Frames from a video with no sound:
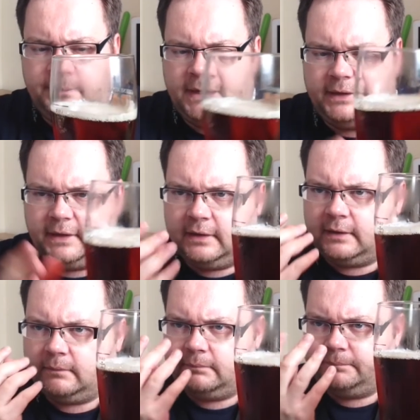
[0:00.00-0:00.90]
getting
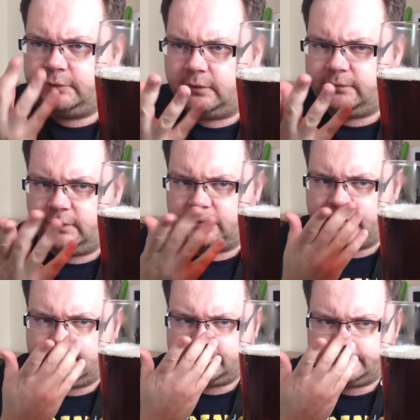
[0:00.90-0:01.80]
toffee on
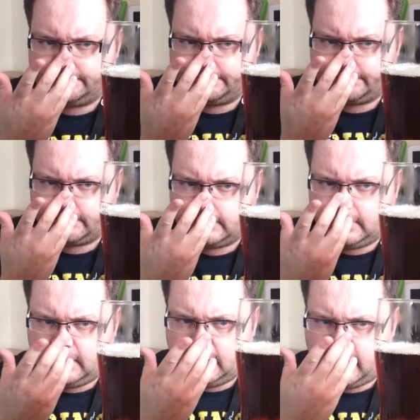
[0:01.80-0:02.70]
that,
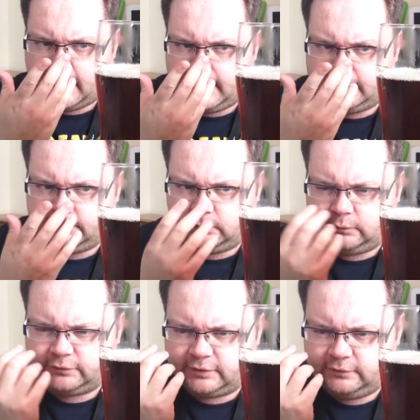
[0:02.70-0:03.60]
and
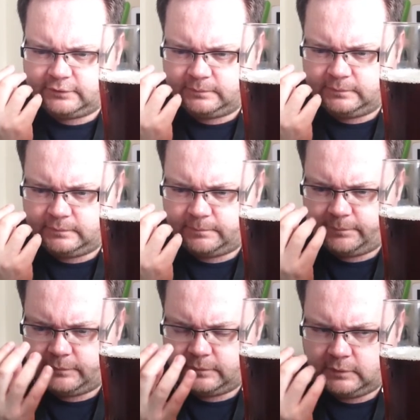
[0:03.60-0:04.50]
also some
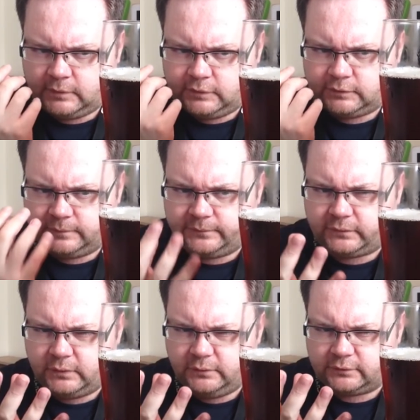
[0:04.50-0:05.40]

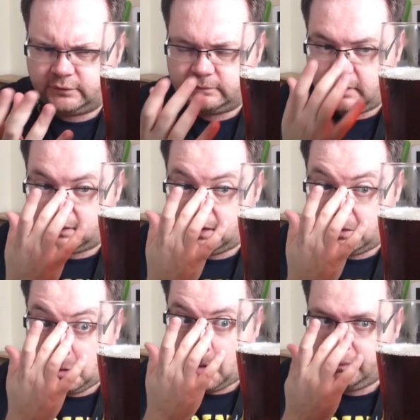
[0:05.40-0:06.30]
fruits as well. I can't
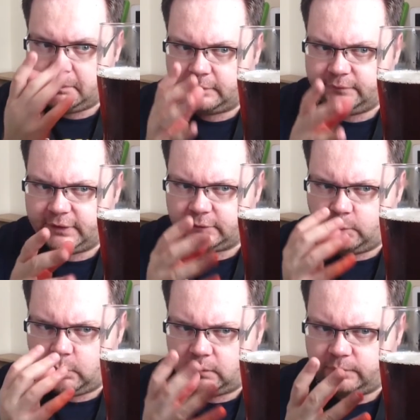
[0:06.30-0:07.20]
quite put my finger on
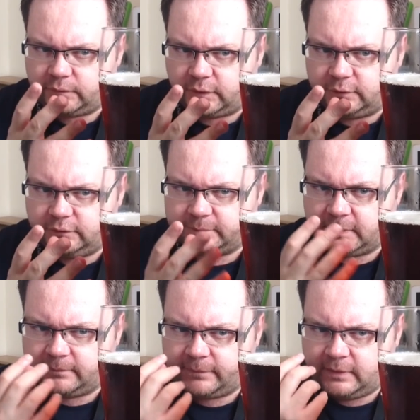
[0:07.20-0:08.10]
what fruits,
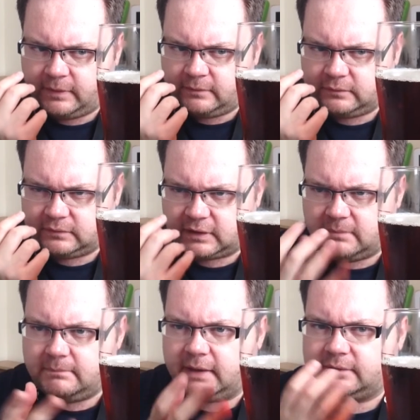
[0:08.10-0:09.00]
but sort of like a
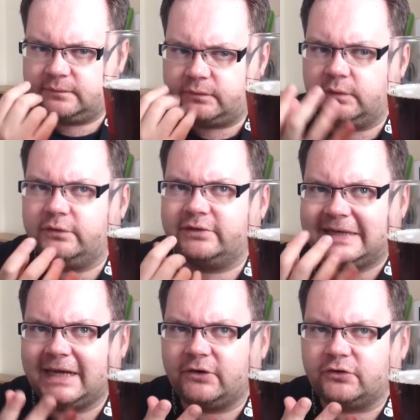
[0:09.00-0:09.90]
mixed fruit
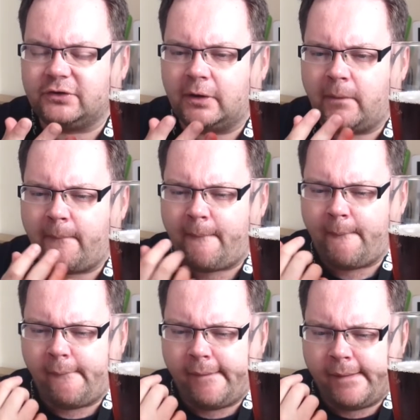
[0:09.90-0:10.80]
selection.
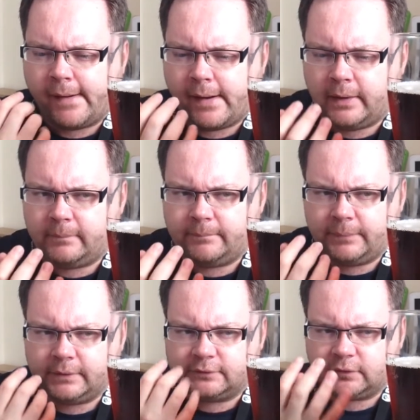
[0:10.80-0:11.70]

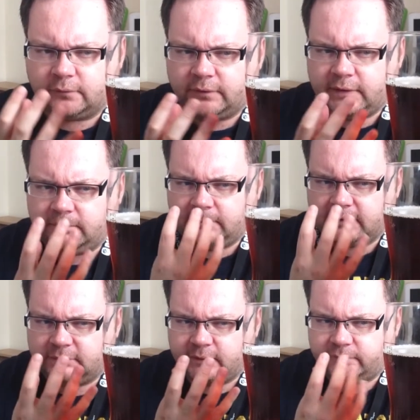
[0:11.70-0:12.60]
But the toffee
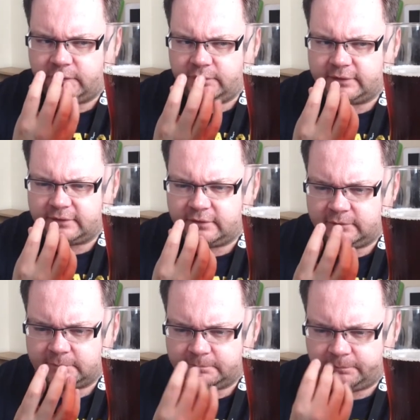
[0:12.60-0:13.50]
mixed with the fruits actually
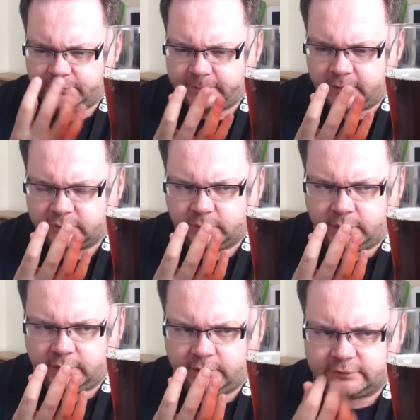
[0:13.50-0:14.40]
smells
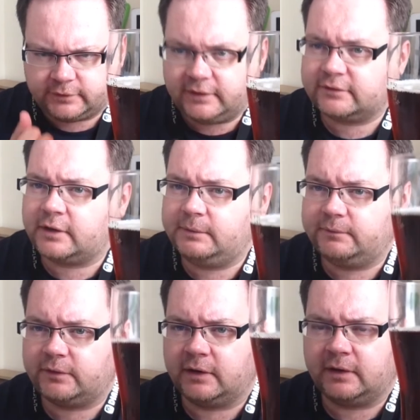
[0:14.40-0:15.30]
quite nice. So let's go in
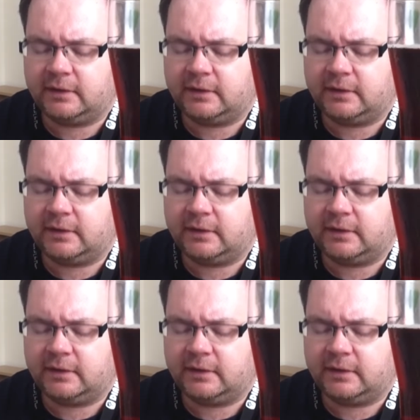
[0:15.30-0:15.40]
for a